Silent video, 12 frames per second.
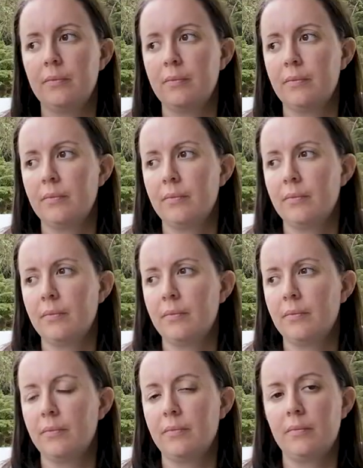
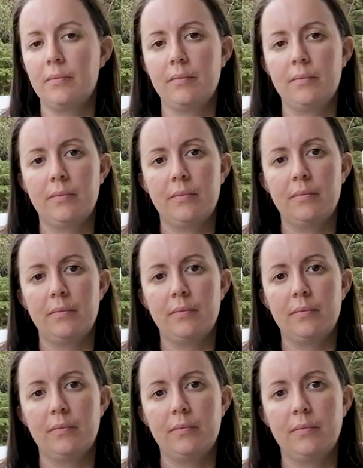
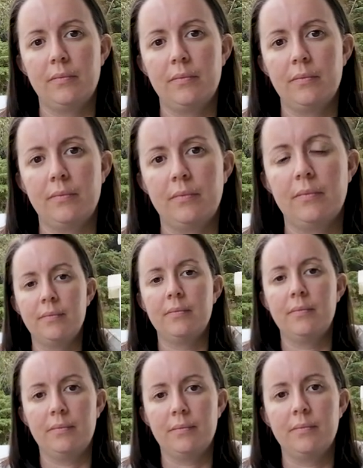
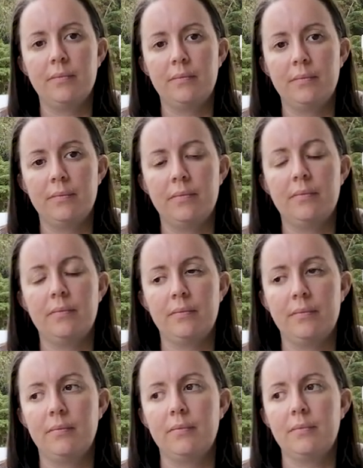
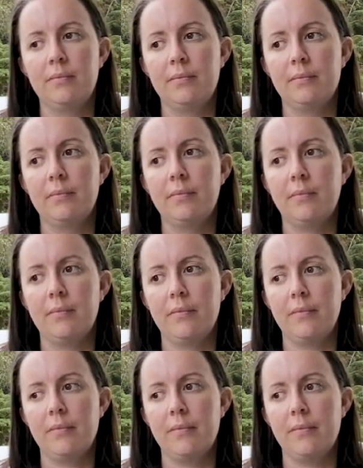(not speaking)